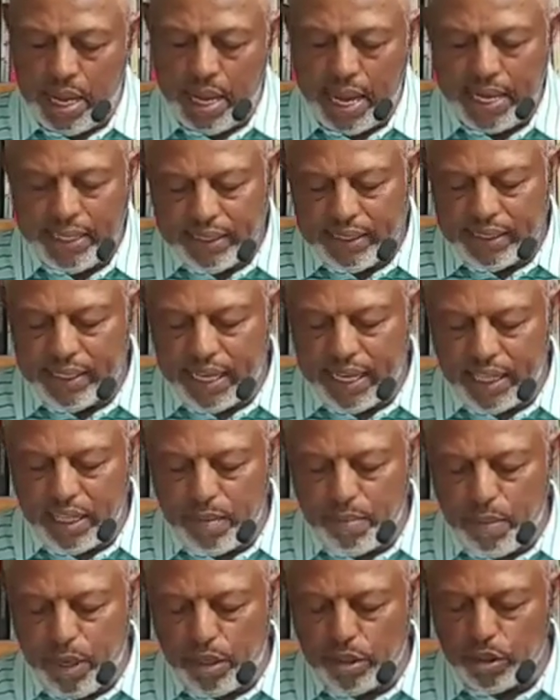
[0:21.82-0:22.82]
And seeing the
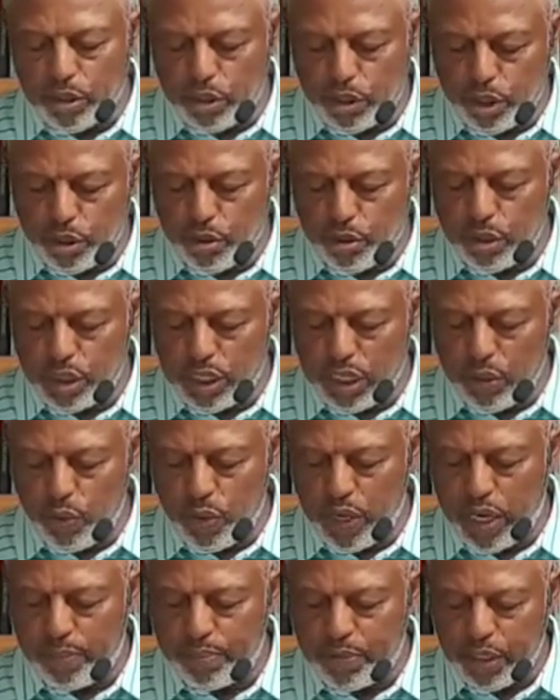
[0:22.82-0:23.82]
multitudes, he
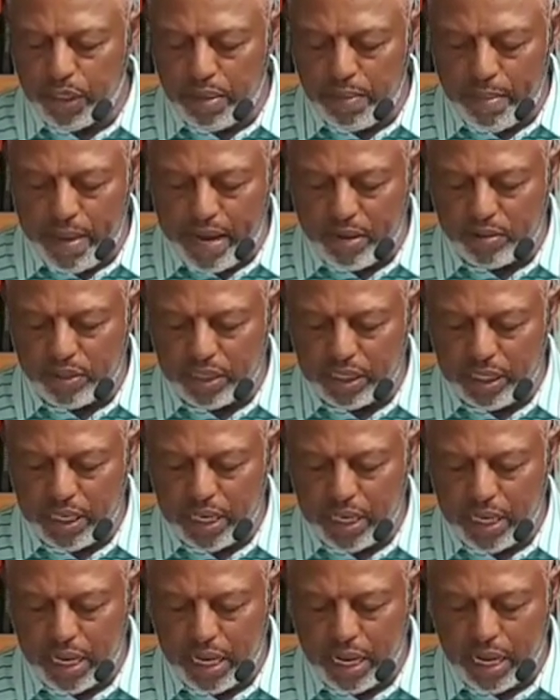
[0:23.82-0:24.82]
went up to the
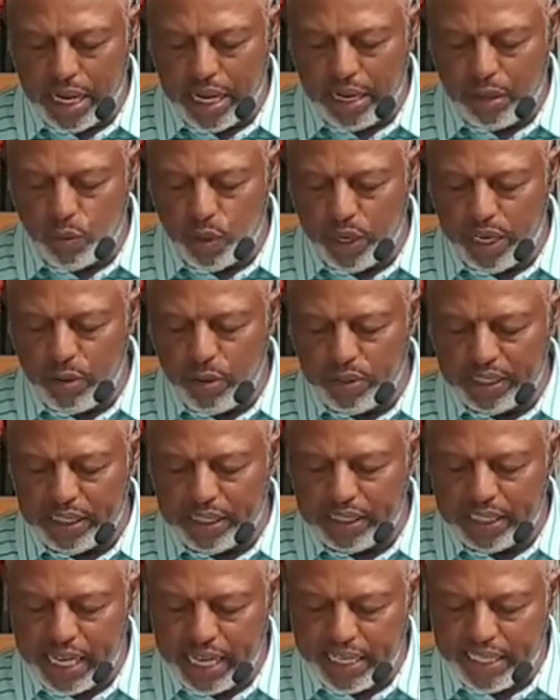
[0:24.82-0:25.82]
mountain, and when he
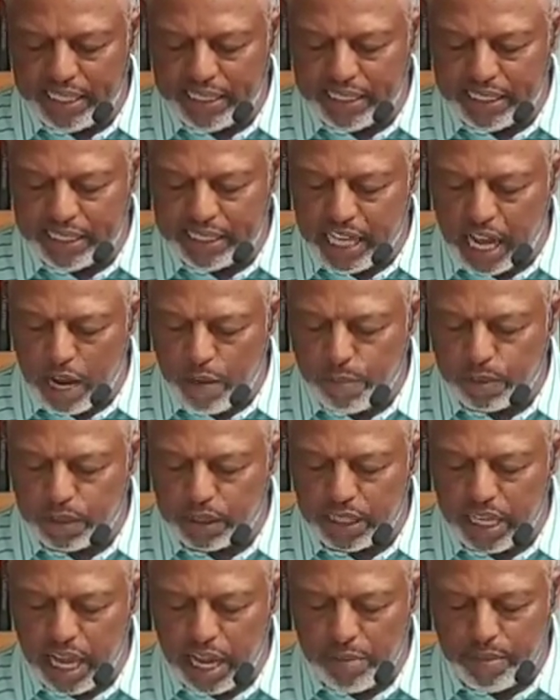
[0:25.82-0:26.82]
was set, his disciples
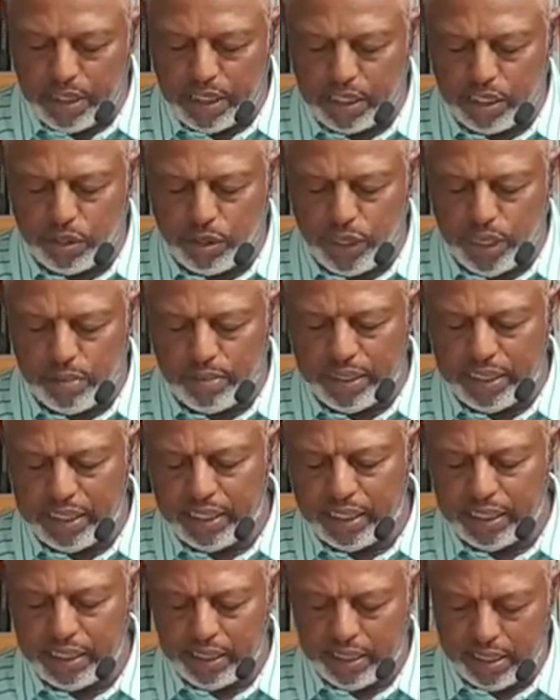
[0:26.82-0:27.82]
came unto him and,
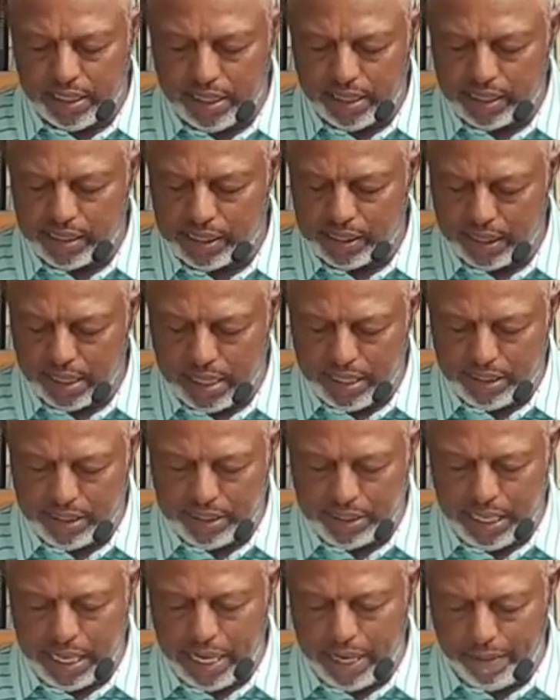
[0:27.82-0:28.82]
and
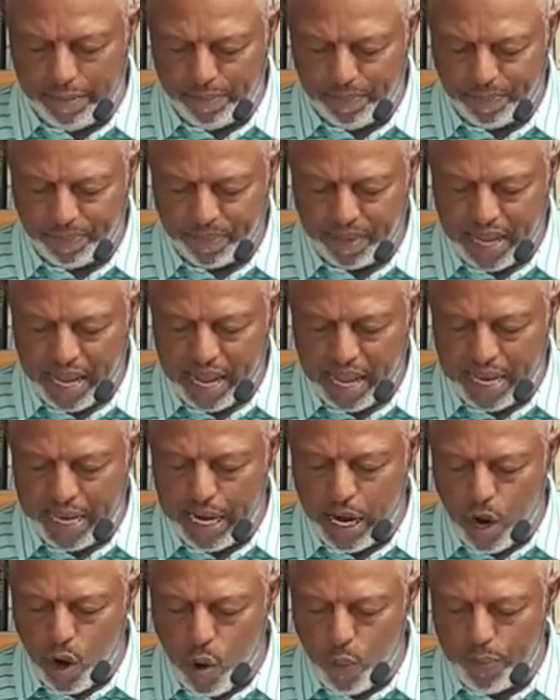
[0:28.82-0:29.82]
said, and
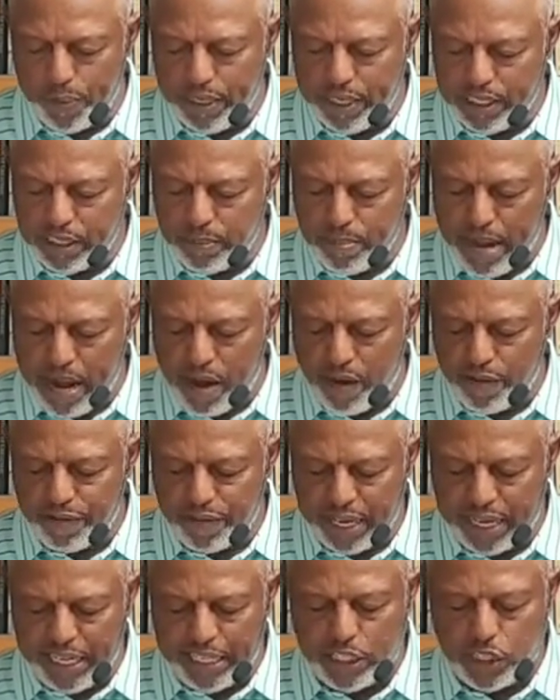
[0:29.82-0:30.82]
he opened his mouth
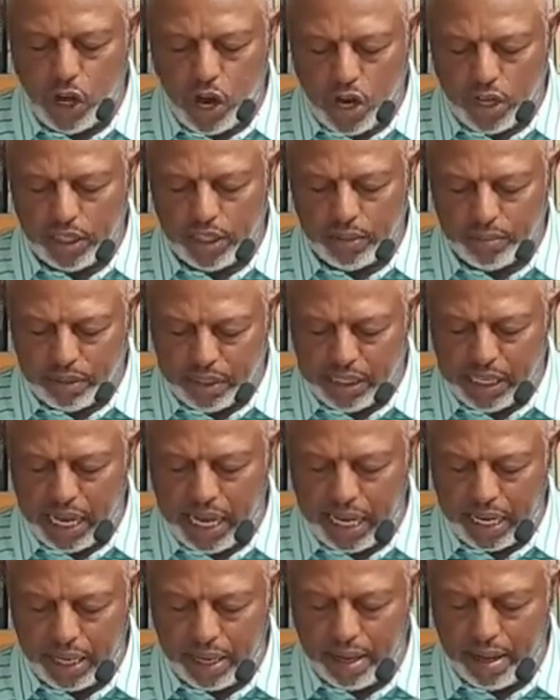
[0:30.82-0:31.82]
and he taught them,
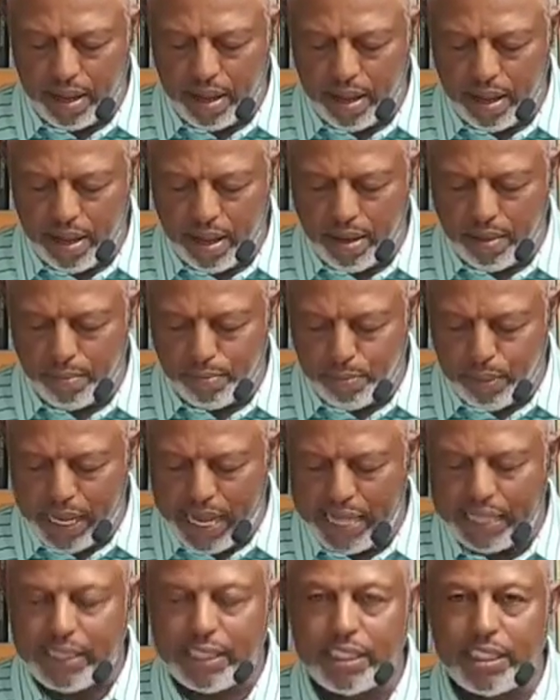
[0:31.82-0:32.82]
saying,
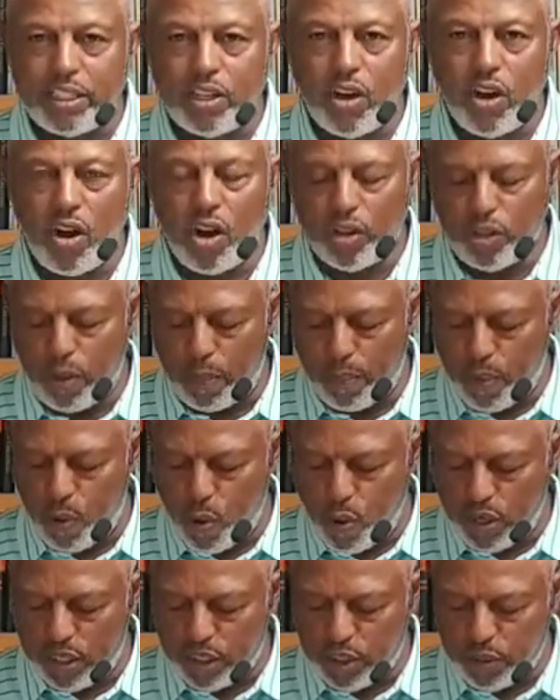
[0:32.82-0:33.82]
Blessed are the
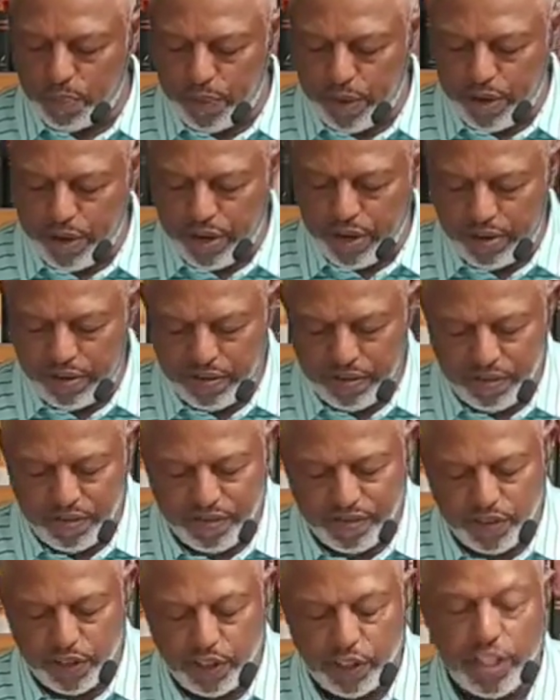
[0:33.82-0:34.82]
poor in spirit,
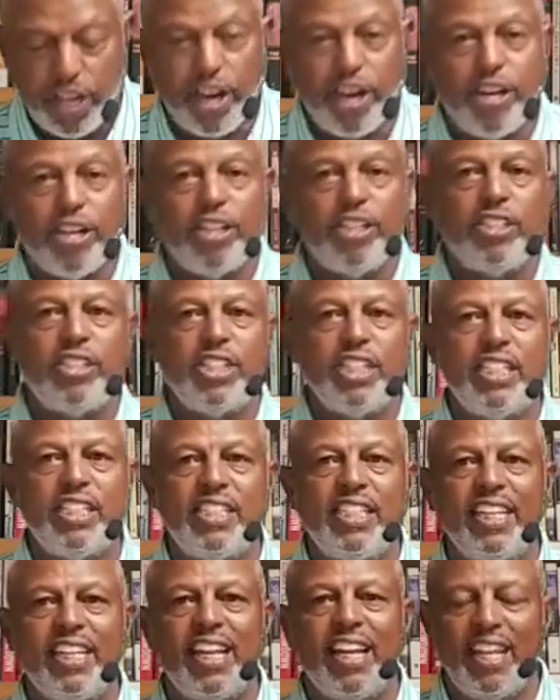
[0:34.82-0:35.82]
for theirs is
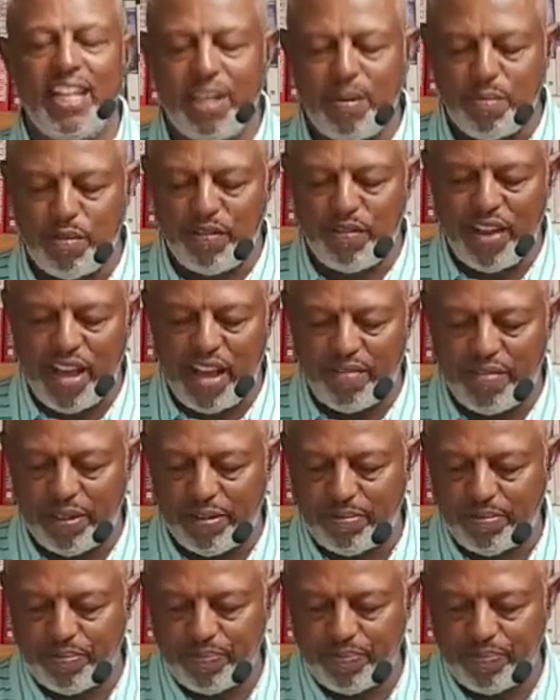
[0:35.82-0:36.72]
the kingdom of heaven.